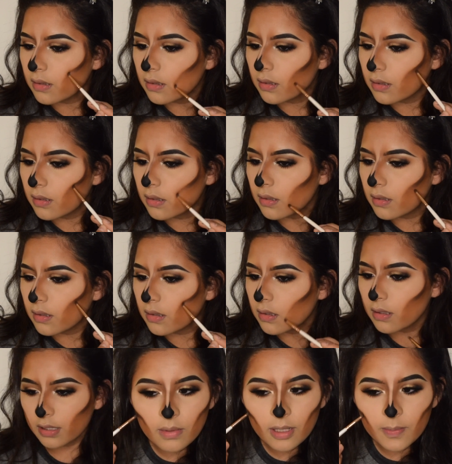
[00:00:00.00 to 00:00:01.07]
wipe it.
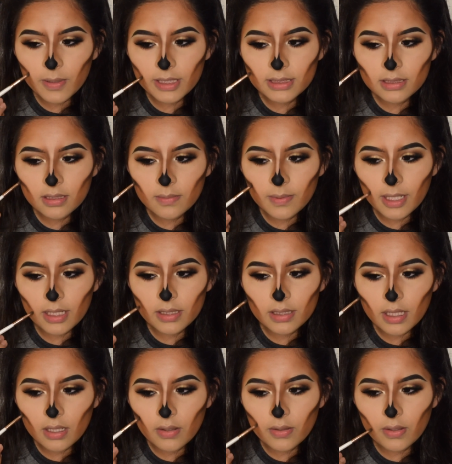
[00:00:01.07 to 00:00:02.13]
While placing the black
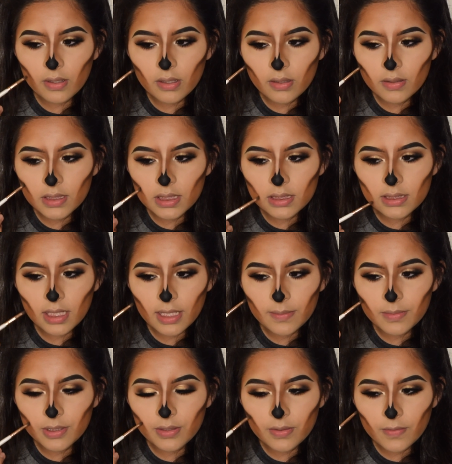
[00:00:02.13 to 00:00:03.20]
shadow, you can use this
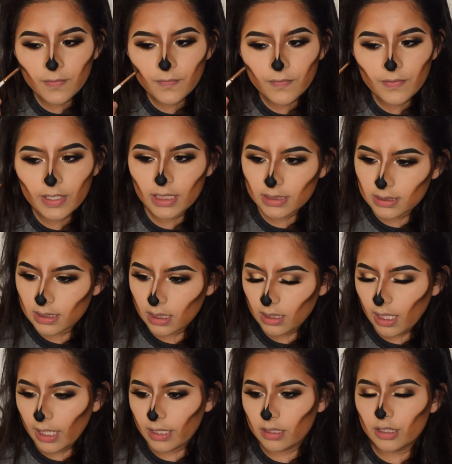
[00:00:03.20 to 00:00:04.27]
time to fix
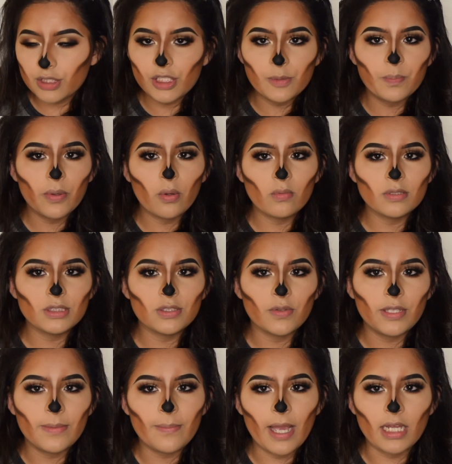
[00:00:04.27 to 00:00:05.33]
like the cheekbones so
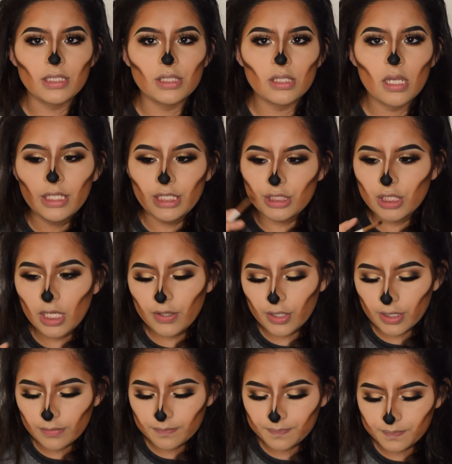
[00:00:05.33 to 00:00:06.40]
they match each
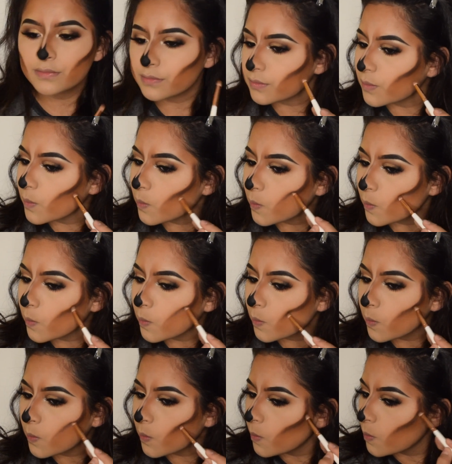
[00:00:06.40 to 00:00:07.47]
other. I'm gonna use
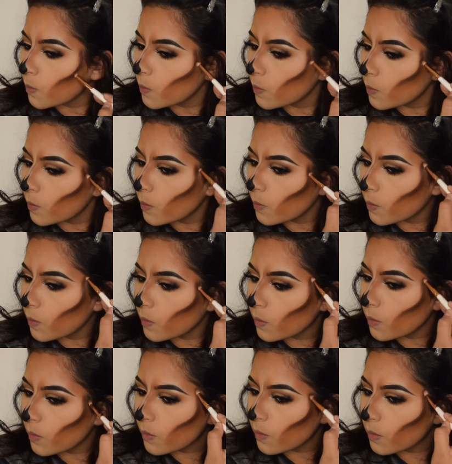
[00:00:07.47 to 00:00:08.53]
my Makeup
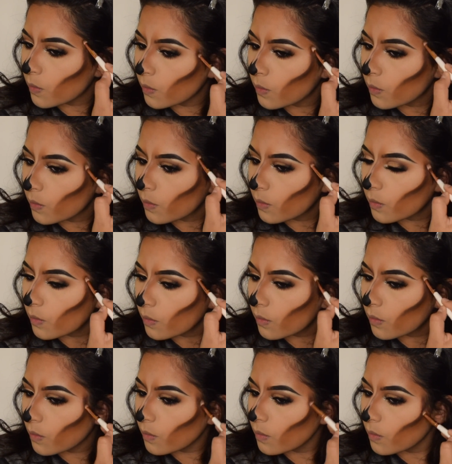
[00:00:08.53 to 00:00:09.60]
Shack T8 brush
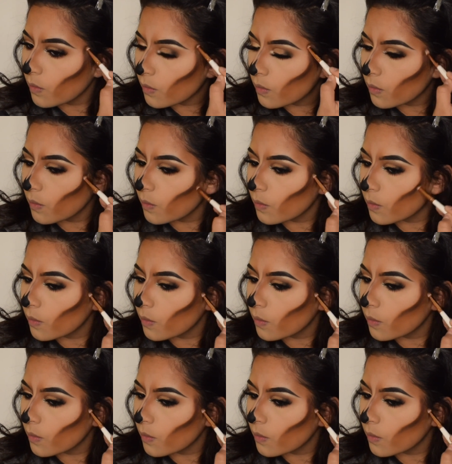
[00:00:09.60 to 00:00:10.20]
just to blend it